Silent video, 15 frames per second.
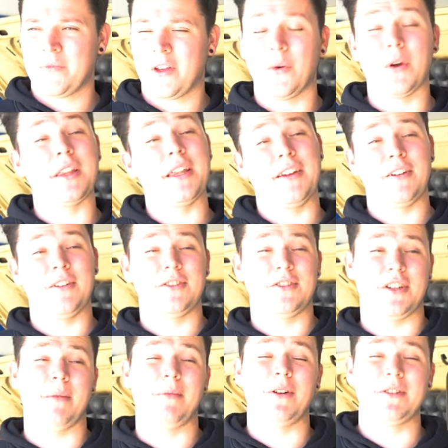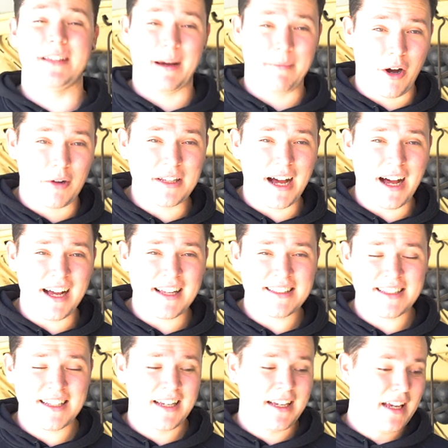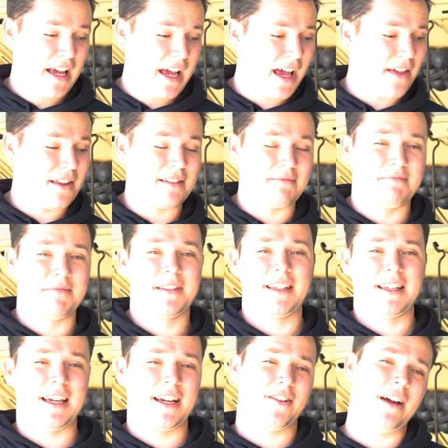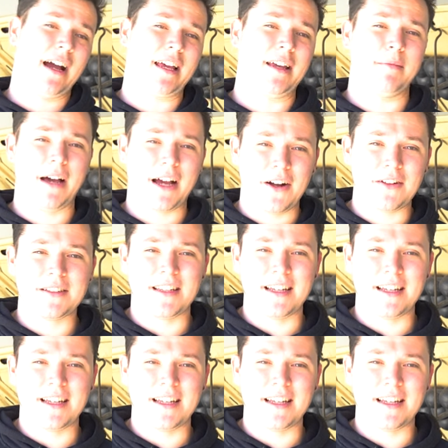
quickly jump onto our podcast, and then get cracking back onto